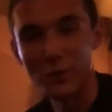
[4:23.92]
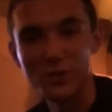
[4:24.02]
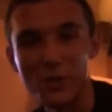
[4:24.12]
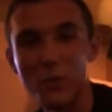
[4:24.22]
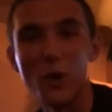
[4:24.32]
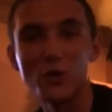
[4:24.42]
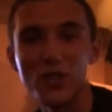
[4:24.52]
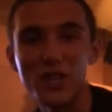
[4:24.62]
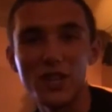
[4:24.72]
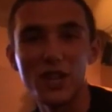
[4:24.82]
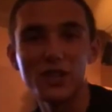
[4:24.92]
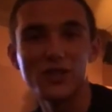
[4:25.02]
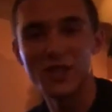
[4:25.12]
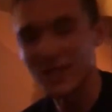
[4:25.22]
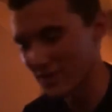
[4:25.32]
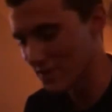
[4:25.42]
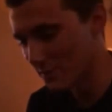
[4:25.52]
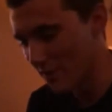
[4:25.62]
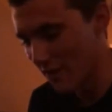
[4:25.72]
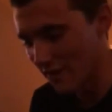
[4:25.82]
Yo, some OG Kush and
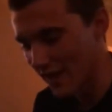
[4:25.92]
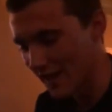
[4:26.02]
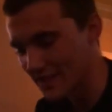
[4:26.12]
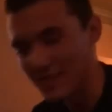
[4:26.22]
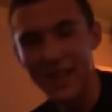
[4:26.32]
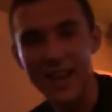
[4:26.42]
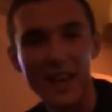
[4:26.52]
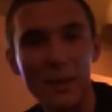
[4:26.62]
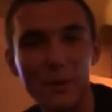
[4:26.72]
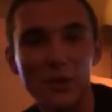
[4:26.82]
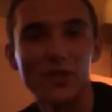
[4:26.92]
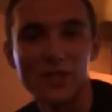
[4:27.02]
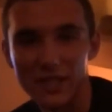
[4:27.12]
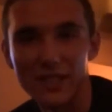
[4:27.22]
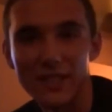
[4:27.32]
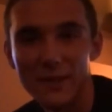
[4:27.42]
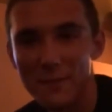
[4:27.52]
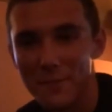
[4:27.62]
some very nice uh, lemon crystal.